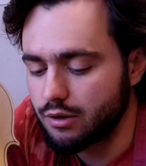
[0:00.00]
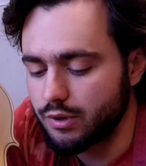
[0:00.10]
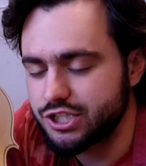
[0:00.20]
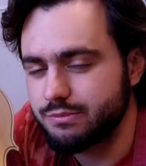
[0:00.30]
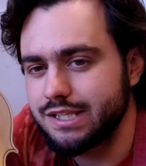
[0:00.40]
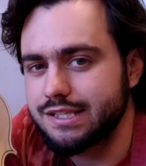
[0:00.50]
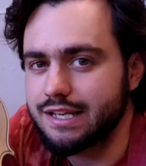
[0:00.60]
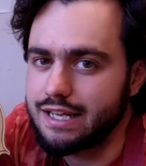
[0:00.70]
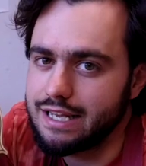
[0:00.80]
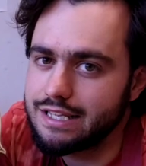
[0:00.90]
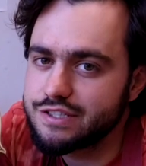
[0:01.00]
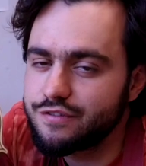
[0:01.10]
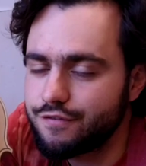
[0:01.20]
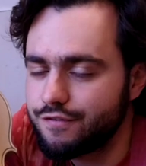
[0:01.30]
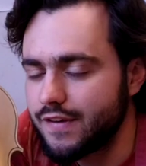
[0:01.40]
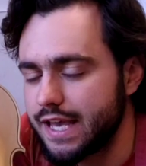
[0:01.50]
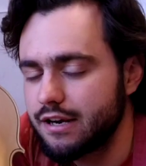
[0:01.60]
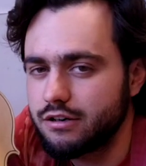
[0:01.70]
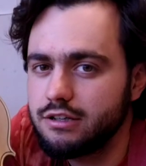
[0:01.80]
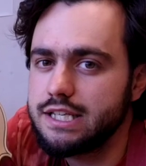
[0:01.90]
which means that it is
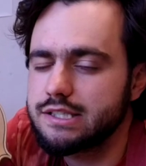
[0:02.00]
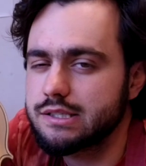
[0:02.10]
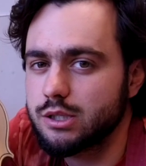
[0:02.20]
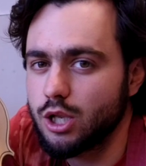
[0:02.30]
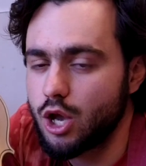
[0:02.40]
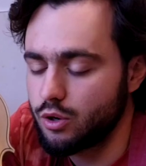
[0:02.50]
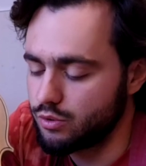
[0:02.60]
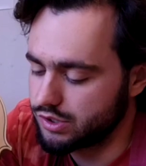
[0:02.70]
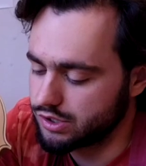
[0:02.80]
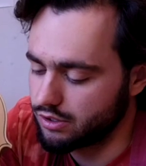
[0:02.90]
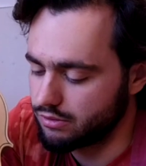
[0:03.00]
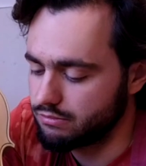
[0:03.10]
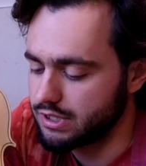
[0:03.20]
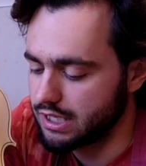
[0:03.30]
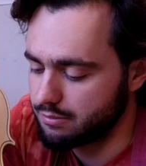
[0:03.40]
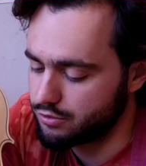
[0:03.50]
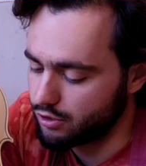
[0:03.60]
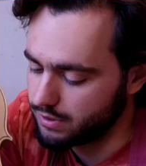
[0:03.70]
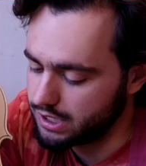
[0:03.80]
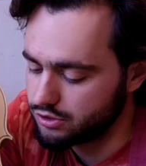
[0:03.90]
fairly slow. So the
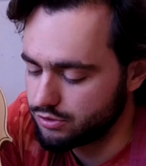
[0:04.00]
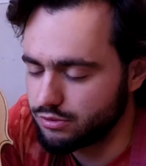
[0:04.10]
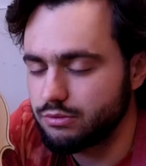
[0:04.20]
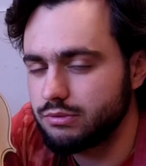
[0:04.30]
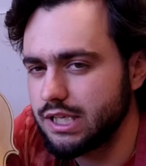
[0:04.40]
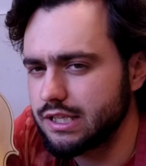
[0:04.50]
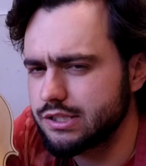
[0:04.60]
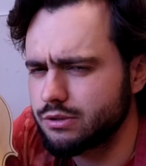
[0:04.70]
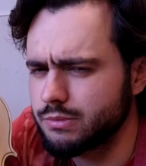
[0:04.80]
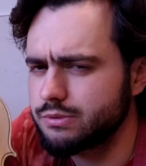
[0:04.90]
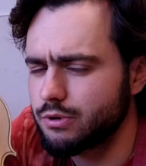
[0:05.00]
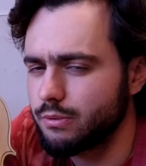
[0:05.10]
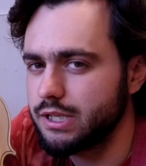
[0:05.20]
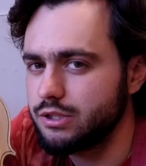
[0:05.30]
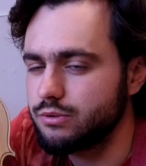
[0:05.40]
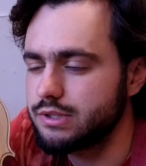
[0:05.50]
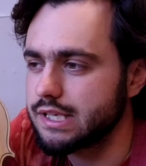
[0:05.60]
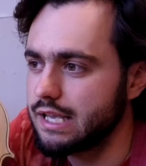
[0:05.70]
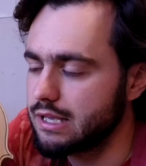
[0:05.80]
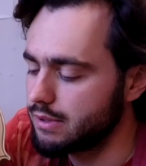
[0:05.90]
instruments probably do
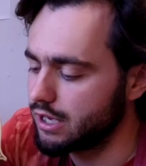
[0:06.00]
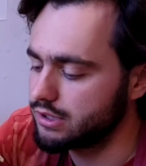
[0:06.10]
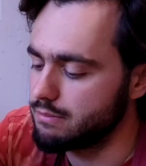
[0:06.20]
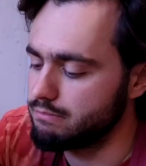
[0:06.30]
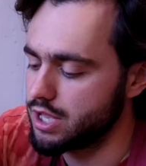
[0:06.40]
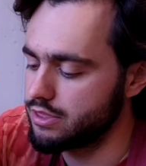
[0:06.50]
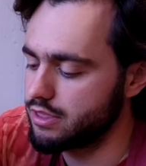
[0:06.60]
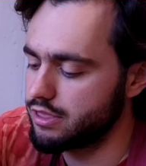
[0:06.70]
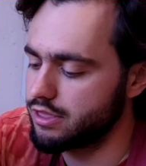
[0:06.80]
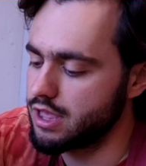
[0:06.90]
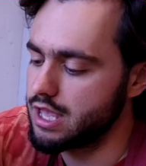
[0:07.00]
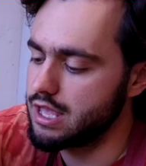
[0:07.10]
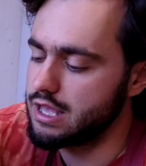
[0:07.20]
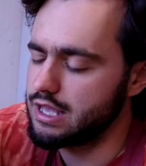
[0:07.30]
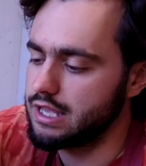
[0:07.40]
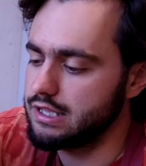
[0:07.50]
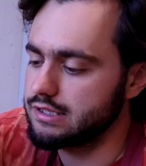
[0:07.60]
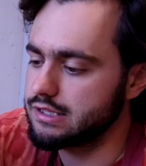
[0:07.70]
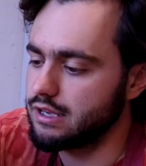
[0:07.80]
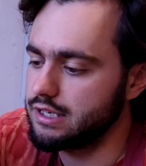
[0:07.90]
take about a month
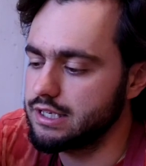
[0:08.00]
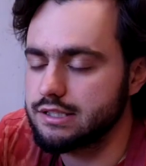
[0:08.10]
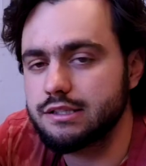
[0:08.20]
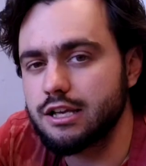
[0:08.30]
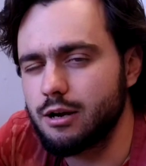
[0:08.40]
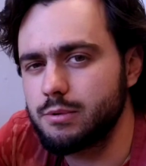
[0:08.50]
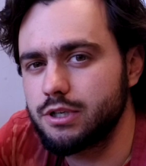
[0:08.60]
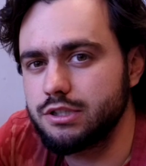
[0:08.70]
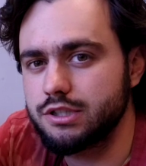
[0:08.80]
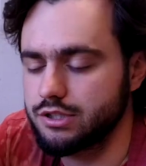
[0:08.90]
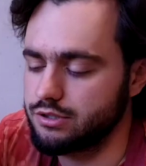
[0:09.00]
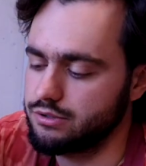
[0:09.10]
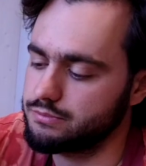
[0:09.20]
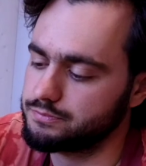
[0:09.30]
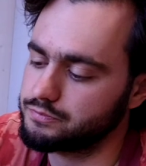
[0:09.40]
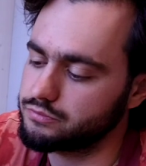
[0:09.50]
inside this cupboard to